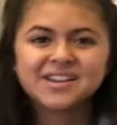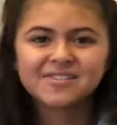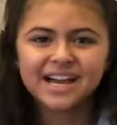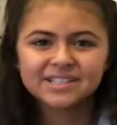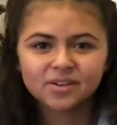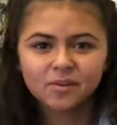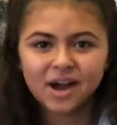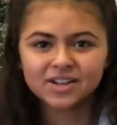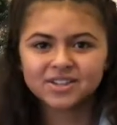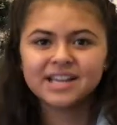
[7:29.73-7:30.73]
you guys for
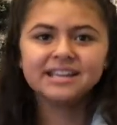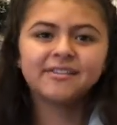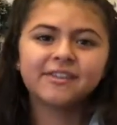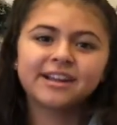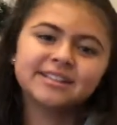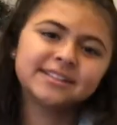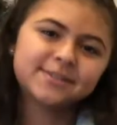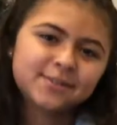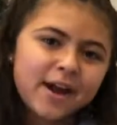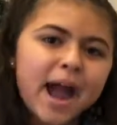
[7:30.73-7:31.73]
watching. Don't forget to
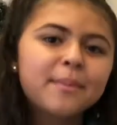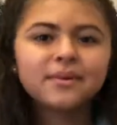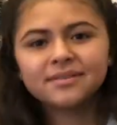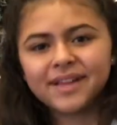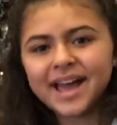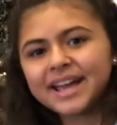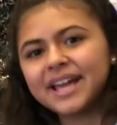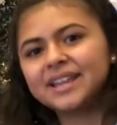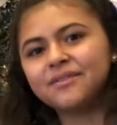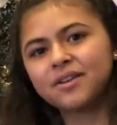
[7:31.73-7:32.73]
subscribe, like,
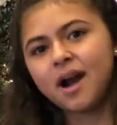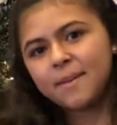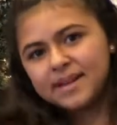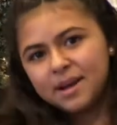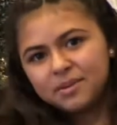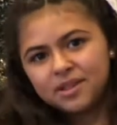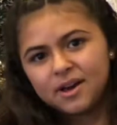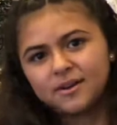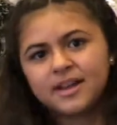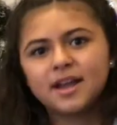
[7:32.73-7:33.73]
and leave a comment down
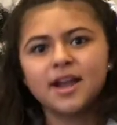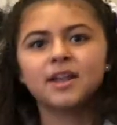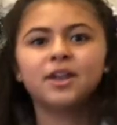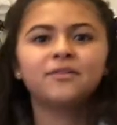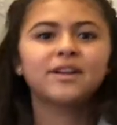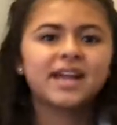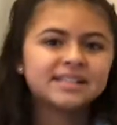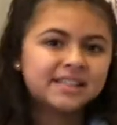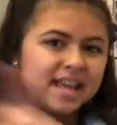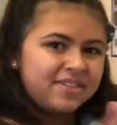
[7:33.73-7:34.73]
below. And don't
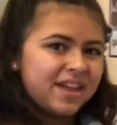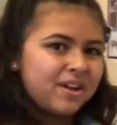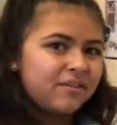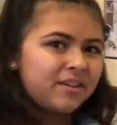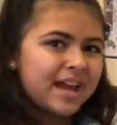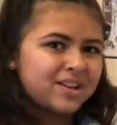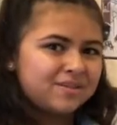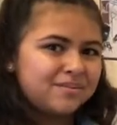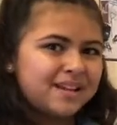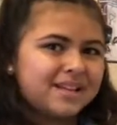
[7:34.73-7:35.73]
forget to hit that
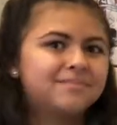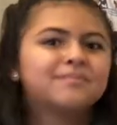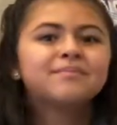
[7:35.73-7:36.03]
notification button.